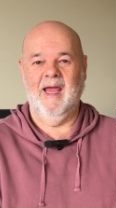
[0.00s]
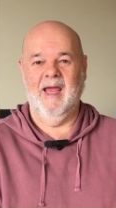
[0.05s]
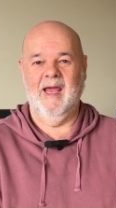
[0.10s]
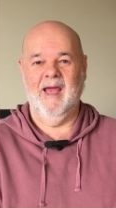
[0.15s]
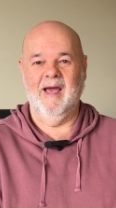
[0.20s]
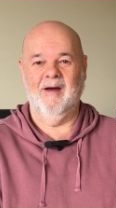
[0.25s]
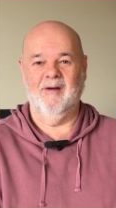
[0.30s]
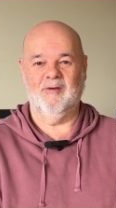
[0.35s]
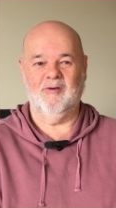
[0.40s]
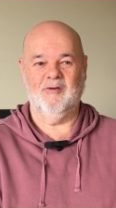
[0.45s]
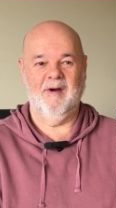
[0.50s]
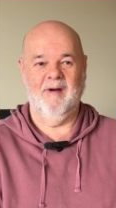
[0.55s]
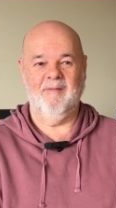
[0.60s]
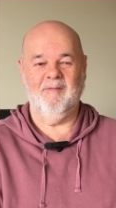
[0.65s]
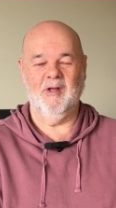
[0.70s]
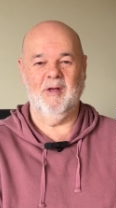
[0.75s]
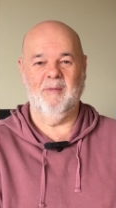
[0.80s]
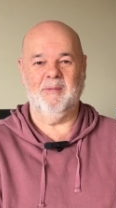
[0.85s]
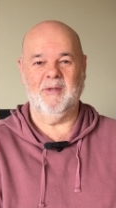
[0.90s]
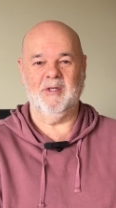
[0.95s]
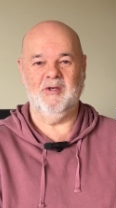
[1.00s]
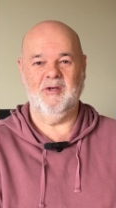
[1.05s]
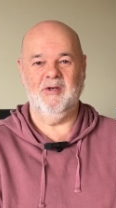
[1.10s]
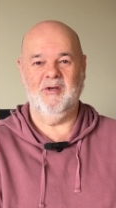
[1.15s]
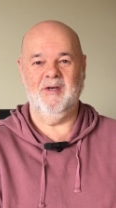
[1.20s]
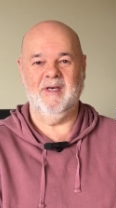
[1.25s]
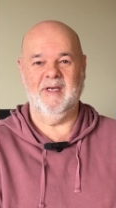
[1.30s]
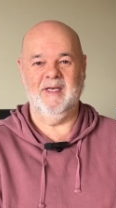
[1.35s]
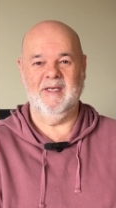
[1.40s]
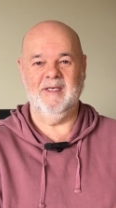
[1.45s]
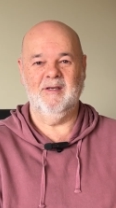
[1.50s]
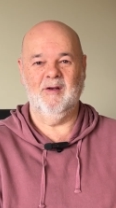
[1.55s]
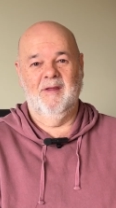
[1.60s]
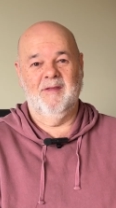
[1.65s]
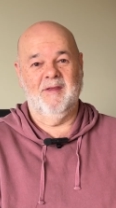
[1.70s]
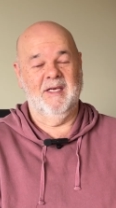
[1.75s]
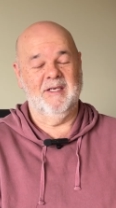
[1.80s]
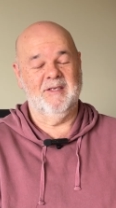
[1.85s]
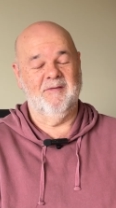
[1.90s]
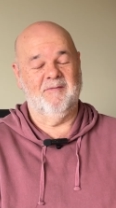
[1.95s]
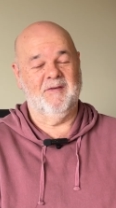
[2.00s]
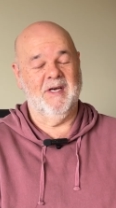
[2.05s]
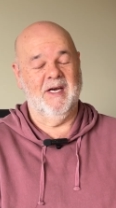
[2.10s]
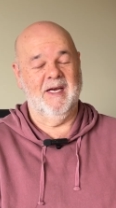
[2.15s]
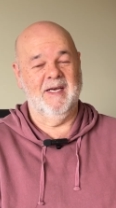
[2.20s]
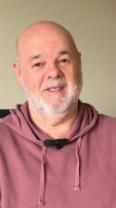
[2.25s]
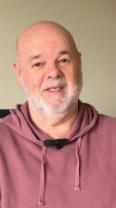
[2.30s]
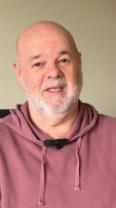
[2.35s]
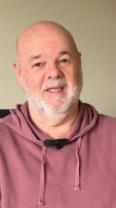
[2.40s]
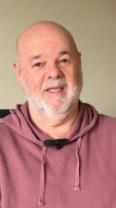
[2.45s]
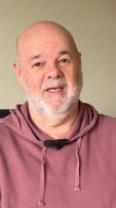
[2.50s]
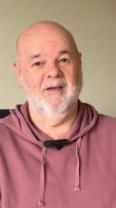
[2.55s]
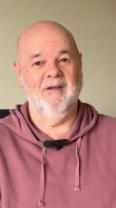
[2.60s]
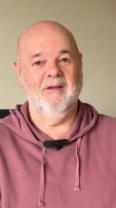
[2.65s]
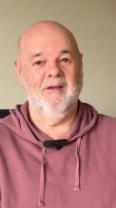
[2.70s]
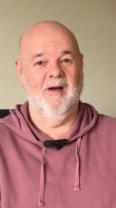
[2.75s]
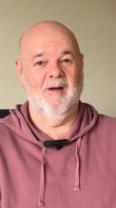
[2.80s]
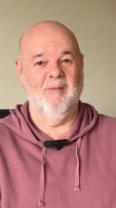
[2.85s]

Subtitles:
our travel opportunities. Things have changed a little.